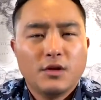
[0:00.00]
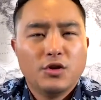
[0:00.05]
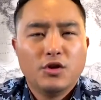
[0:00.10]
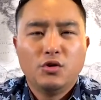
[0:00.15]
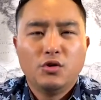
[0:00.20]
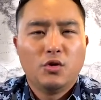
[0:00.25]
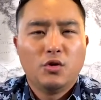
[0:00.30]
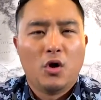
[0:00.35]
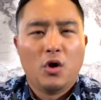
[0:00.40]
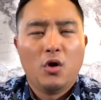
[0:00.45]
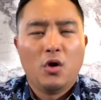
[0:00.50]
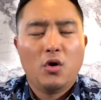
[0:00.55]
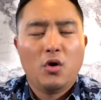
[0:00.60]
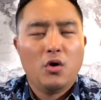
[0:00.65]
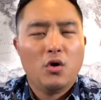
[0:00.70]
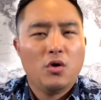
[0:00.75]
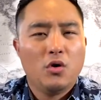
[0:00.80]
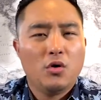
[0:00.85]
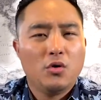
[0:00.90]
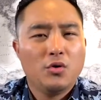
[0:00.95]
You are
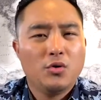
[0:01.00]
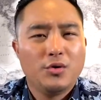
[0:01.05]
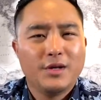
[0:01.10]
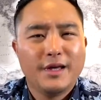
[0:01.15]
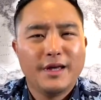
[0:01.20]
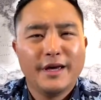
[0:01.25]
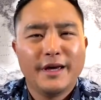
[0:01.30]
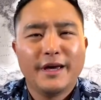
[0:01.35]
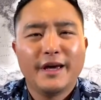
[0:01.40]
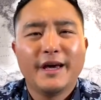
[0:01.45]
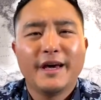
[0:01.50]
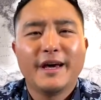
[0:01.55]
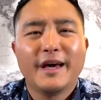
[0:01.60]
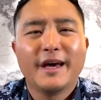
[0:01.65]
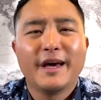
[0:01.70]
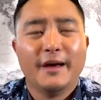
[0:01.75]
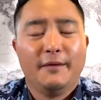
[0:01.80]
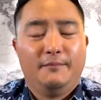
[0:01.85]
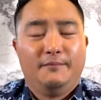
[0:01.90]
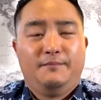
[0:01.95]

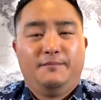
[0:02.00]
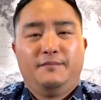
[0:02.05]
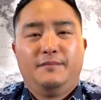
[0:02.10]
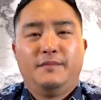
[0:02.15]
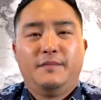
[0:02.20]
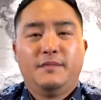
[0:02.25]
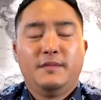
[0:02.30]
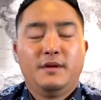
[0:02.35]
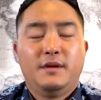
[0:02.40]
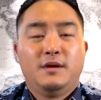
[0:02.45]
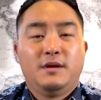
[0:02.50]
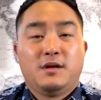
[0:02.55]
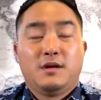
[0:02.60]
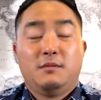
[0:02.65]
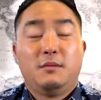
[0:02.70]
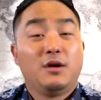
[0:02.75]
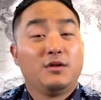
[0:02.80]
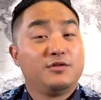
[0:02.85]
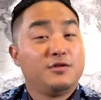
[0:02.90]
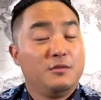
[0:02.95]
holy. Come
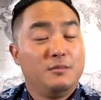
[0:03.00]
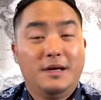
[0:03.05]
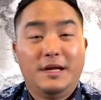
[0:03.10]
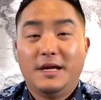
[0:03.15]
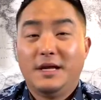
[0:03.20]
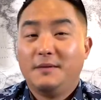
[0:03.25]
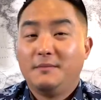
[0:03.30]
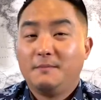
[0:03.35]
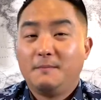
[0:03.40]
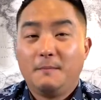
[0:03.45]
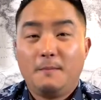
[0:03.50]
on, somebody.